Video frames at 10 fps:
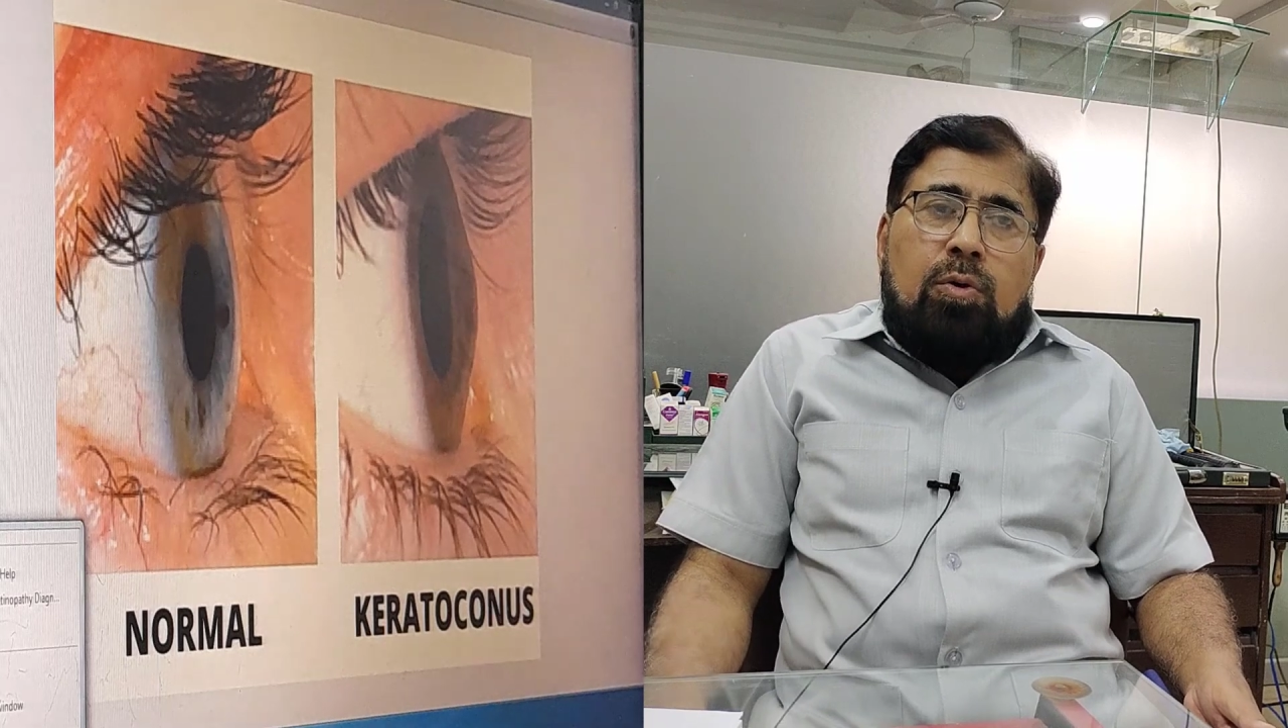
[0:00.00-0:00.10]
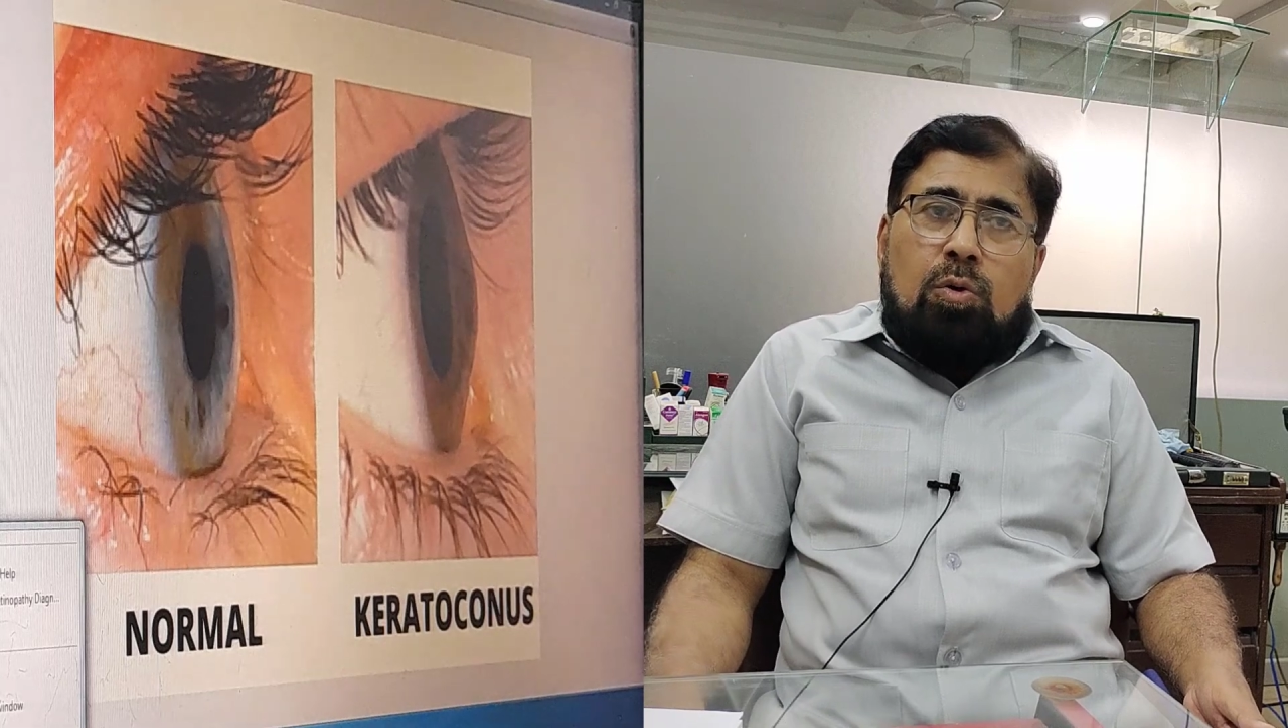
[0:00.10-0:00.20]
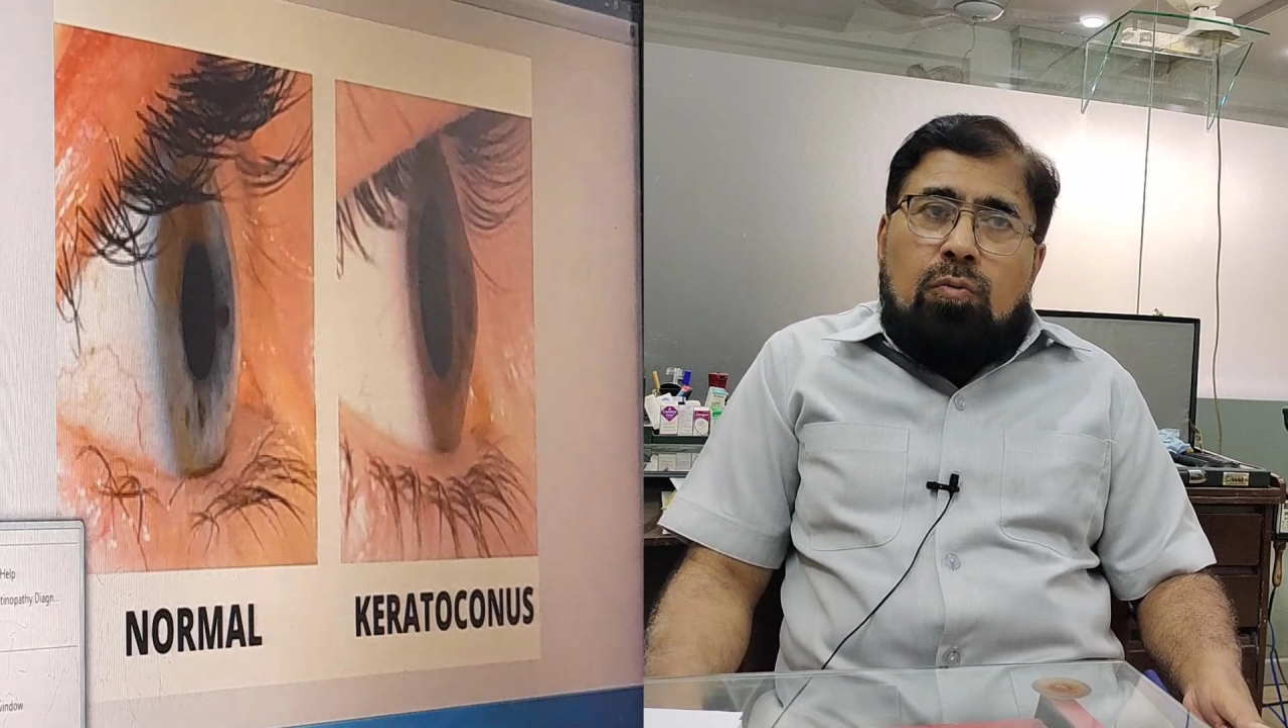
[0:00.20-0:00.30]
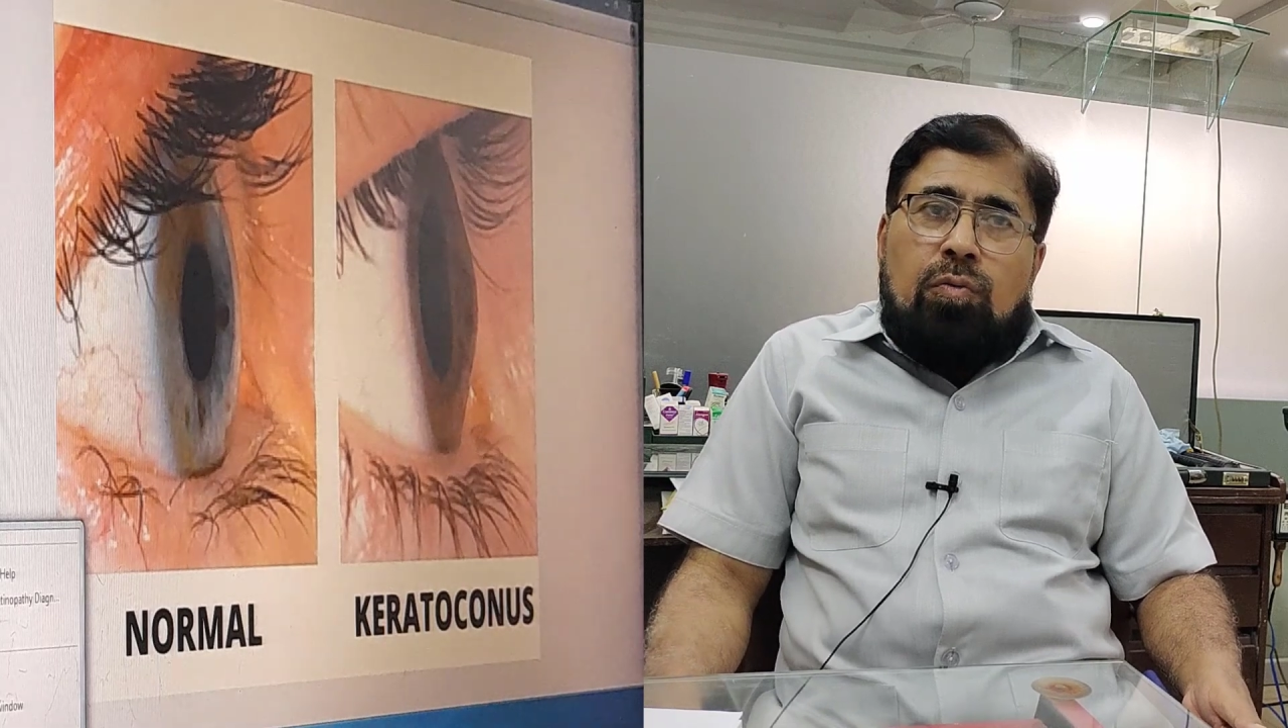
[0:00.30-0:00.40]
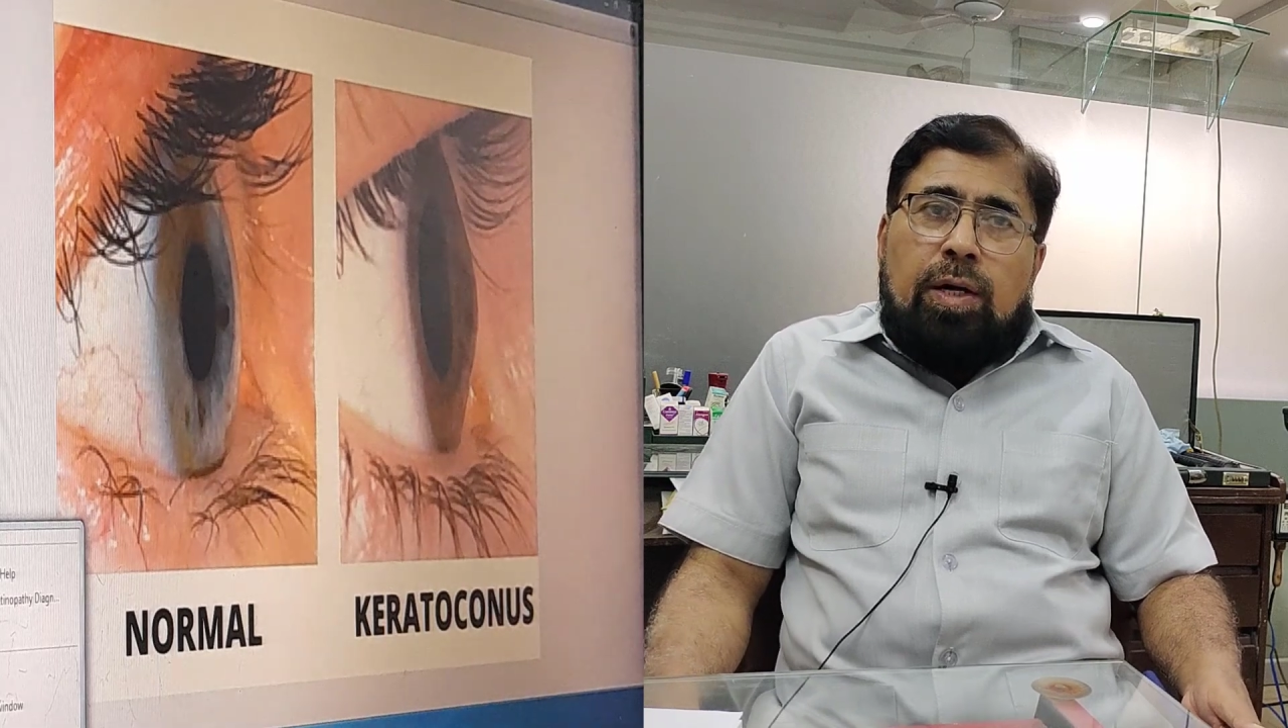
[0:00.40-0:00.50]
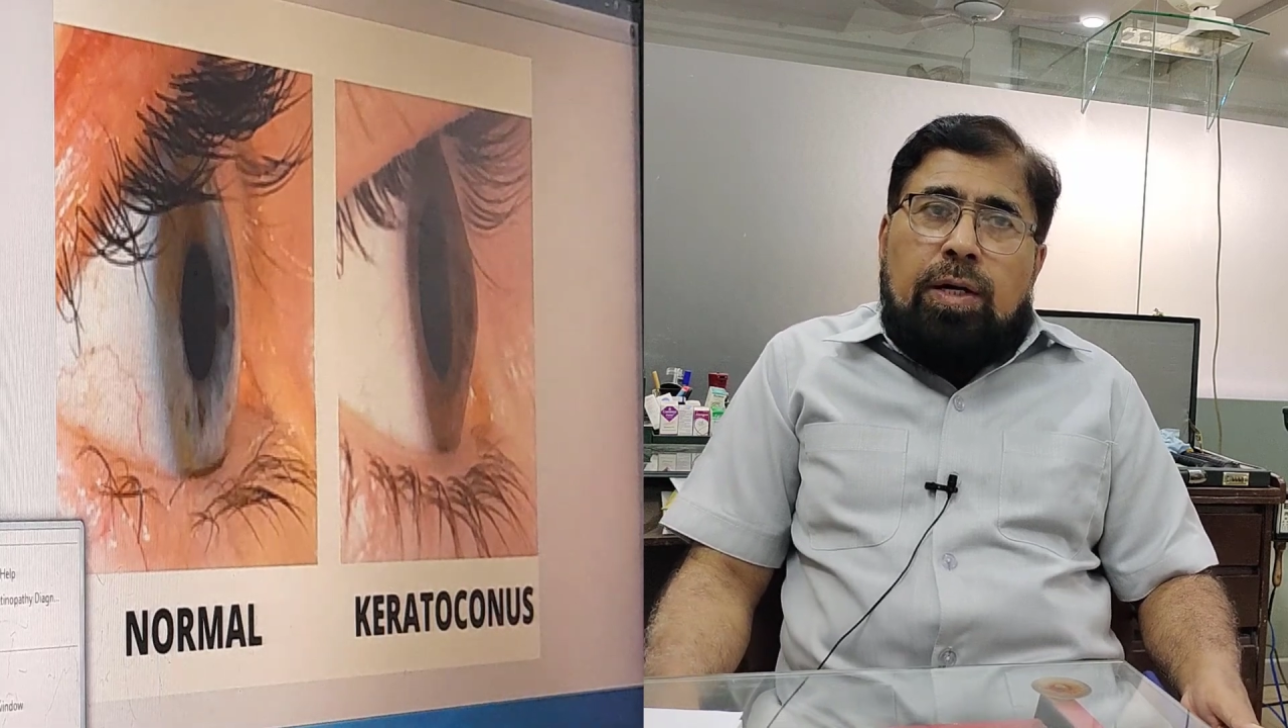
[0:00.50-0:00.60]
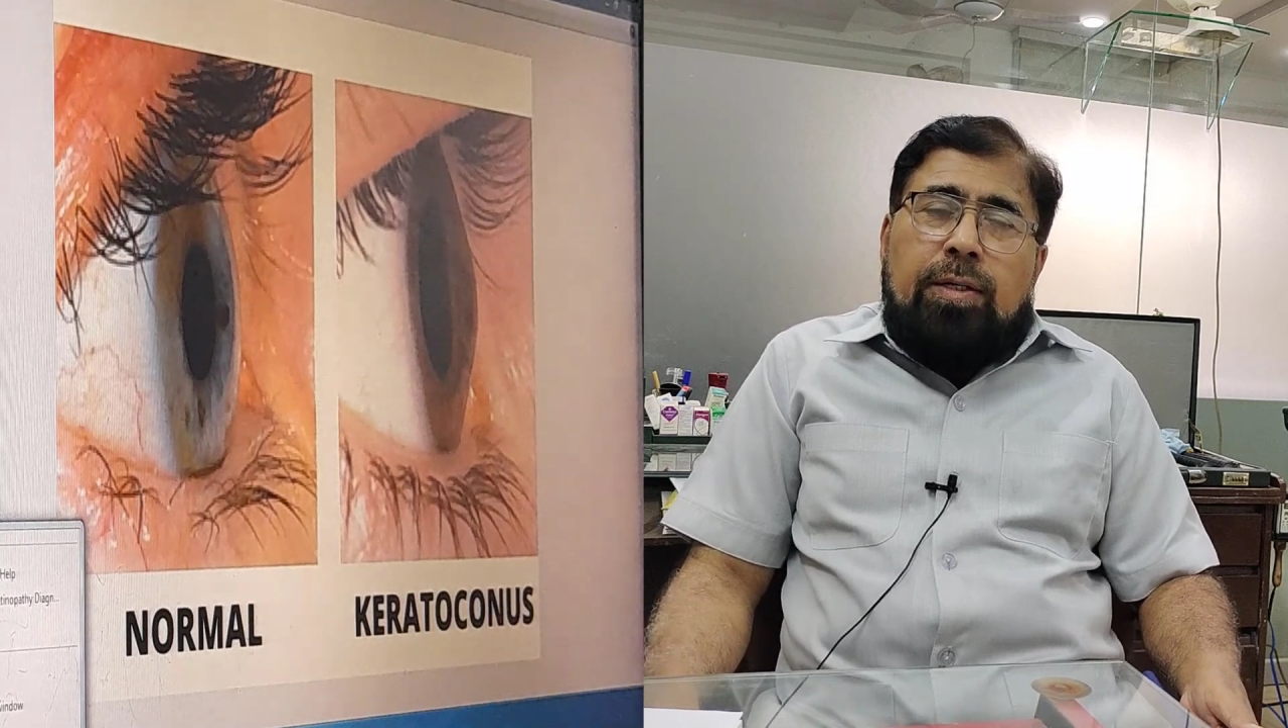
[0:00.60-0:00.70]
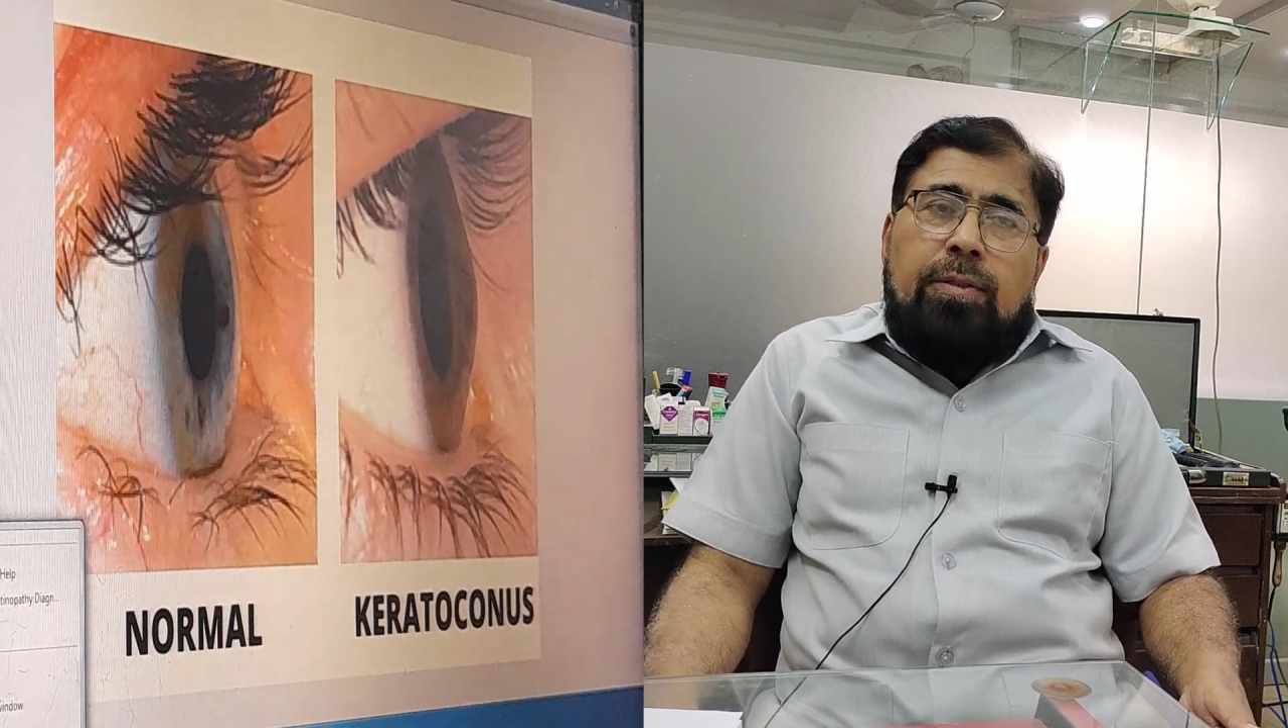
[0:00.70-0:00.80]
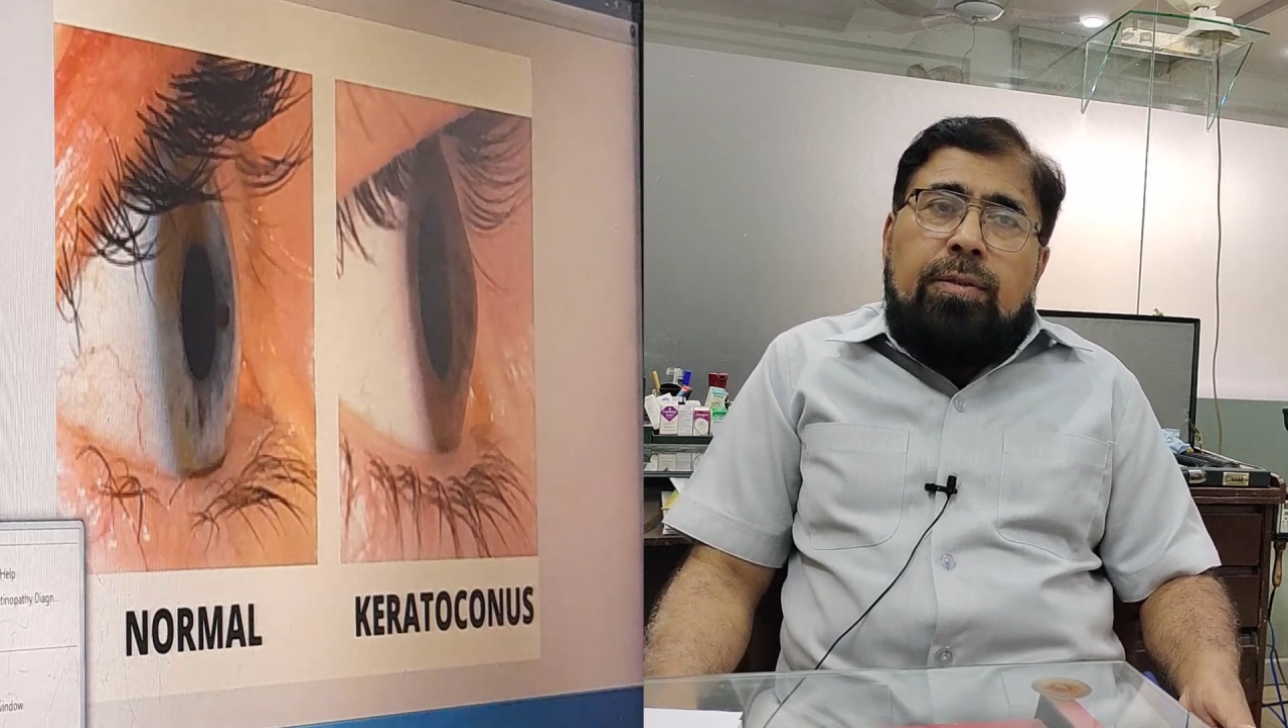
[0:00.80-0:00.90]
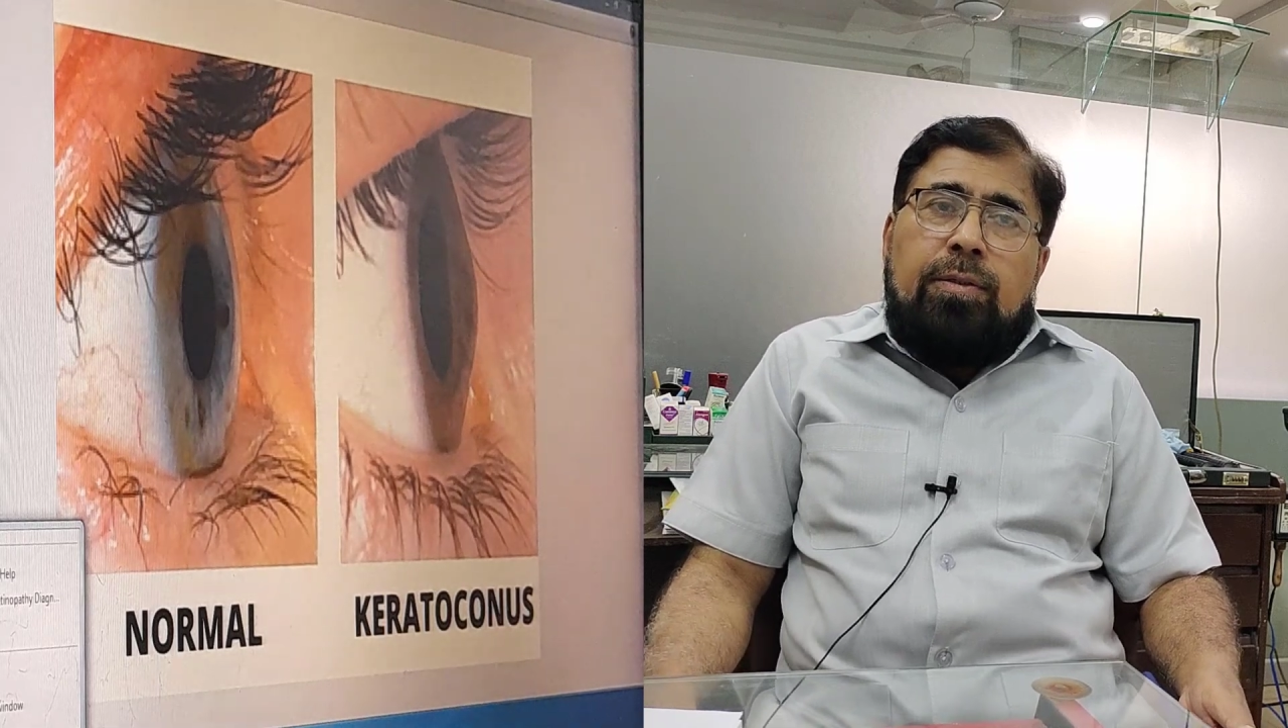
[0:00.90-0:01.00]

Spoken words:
go for